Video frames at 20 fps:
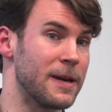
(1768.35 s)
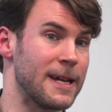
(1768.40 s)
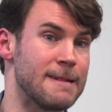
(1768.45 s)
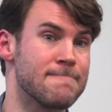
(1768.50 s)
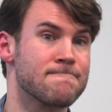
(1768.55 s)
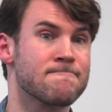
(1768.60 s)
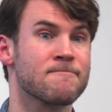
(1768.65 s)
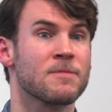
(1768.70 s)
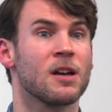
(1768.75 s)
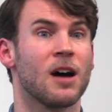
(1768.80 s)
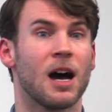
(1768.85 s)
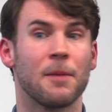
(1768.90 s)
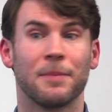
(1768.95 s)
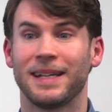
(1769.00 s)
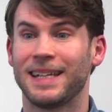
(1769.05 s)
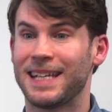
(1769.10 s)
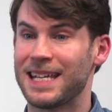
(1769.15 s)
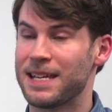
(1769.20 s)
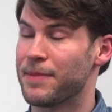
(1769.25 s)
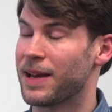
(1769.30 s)
me I'm
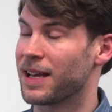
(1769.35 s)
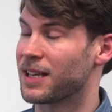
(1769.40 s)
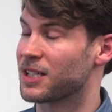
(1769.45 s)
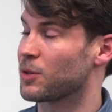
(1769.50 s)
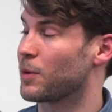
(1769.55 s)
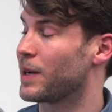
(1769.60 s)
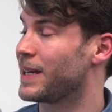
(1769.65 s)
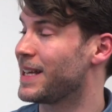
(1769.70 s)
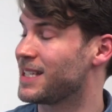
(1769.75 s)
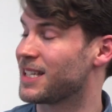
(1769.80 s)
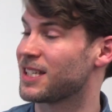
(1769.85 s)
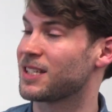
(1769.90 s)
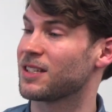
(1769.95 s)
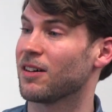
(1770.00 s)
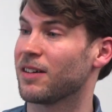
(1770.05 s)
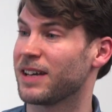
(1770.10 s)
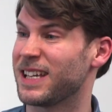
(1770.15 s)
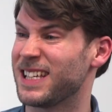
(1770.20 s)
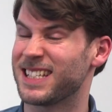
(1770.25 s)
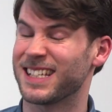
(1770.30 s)
anemic, so I need to
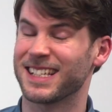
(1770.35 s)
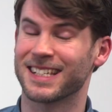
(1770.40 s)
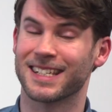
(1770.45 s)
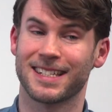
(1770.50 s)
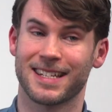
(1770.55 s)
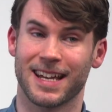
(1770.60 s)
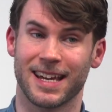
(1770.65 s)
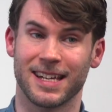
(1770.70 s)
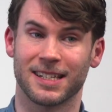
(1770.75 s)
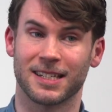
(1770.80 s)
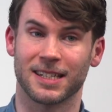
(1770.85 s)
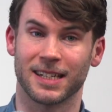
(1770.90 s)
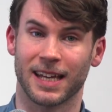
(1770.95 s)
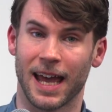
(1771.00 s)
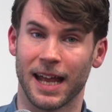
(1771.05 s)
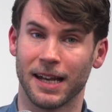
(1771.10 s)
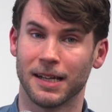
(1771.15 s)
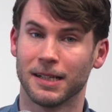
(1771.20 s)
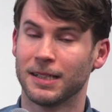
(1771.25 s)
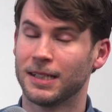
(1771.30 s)
start eating steaks
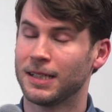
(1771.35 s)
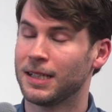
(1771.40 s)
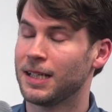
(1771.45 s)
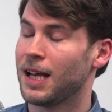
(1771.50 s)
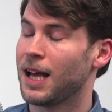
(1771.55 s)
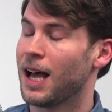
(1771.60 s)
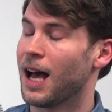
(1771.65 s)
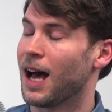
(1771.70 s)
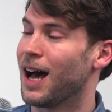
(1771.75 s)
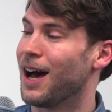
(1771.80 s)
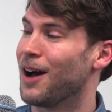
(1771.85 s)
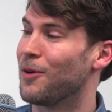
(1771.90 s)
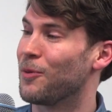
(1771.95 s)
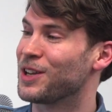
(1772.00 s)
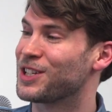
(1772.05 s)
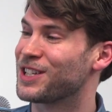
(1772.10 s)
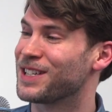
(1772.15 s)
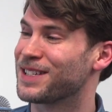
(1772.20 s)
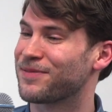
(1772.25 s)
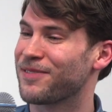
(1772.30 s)
again,
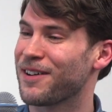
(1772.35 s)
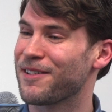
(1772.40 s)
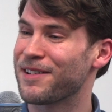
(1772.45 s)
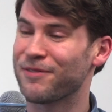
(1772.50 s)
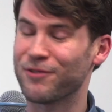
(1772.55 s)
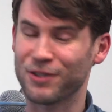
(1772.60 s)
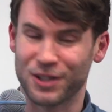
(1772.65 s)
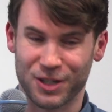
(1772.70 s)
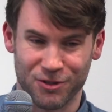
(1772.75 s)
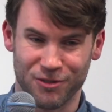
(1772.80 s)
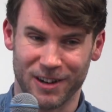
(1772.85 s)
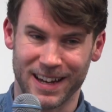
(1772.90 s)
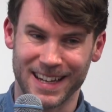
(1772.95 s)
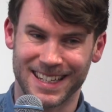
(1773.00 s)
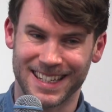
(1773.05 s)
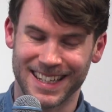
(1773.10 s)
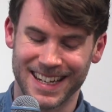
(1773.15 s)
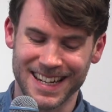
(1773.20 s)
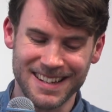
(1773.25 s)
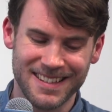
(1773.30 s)
which is very
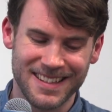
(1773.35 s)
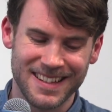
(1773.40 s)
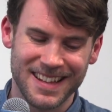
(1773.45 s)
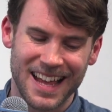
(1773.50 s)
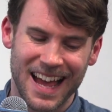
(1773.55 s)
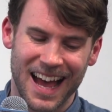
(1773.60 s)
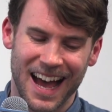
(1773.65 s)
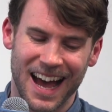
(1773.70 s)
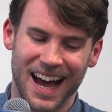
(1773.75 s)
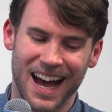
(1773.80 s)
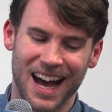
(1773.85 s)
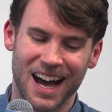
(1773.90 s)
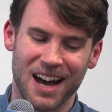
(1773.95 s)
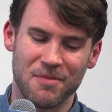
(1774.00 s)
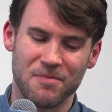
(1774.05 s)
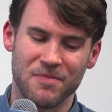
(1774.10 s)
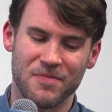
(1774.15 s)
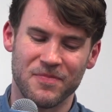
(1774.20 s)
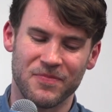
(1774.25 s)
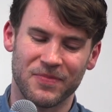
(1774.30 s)
frustrating.
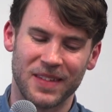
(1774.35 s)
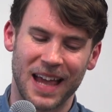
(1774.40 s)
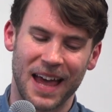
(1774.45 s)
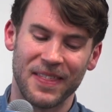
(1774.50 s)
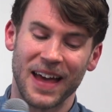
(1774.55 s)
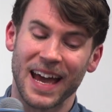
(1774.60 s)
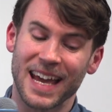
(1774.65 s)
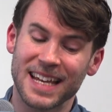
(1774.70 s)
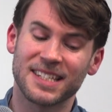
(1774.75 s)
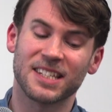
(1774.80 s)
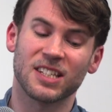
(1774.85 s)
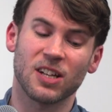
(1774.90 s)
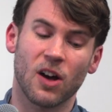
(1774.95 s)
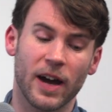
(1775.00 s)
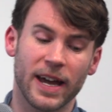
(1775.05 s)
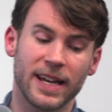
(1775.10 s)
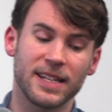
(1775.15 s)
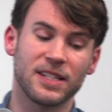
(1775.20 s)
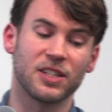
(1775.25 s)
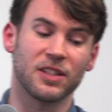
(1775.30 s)
And that is
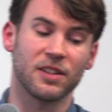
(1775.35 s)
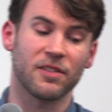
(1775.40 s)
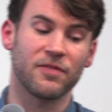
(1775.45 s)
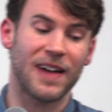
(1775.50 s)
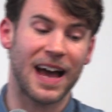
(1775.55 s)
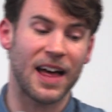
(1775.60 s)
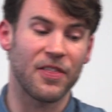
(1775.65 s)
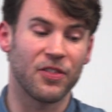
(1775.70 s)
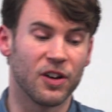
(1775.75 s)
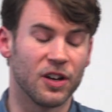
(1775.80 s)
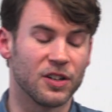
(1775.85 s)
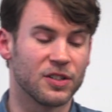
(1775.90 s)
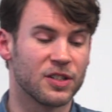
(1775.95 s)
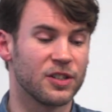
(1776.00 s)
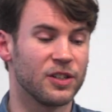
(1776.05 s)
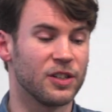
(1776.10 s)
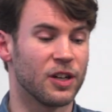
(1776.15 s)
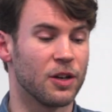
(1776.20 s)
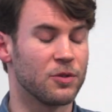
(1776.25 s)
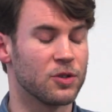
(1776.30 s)
tied to the fact
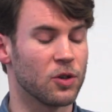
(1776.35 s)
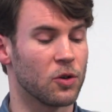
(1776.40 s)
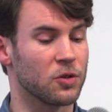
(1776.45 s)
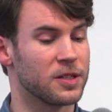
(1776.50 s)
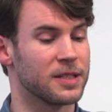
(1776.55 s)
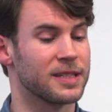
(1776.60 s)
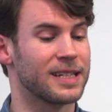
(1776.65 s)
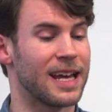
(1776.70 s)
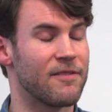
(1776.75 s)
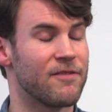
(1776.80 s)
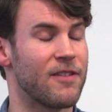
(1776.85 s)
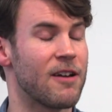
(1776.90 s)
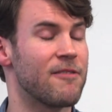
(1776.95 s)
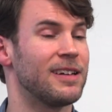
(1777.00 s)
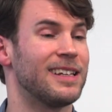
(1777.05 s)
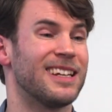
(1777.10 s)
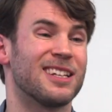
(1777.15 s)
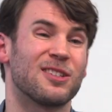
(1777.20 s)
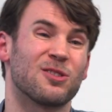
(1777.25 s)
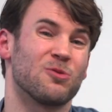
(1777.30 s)
that, doctors get
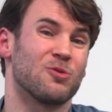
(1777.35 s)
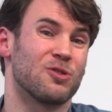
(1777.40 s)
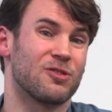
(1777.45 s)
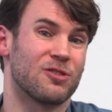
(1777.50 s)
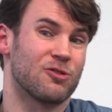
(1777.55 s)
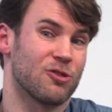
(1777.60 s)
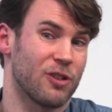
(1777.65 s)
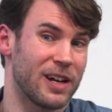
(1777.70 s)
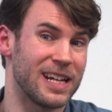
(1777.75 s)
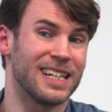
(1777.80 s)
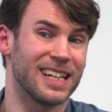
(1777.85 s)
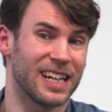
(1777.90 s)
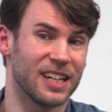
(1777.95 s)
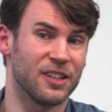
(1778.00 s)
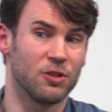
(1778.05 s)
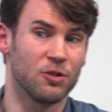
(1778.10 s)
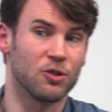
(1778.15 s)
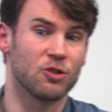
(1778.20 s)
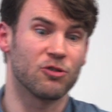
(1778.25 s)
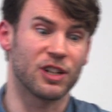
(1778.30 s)
very little training
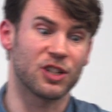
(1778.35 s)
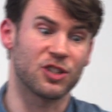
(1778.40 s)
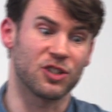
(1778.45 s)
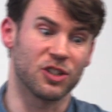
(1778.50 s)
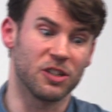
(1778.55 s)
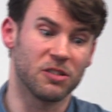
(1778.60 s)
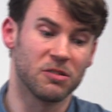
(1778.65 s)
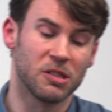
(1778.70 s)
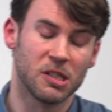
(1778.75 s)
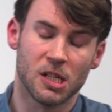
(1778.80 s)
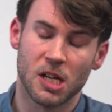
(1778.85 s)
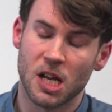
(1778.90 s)
in nutrition.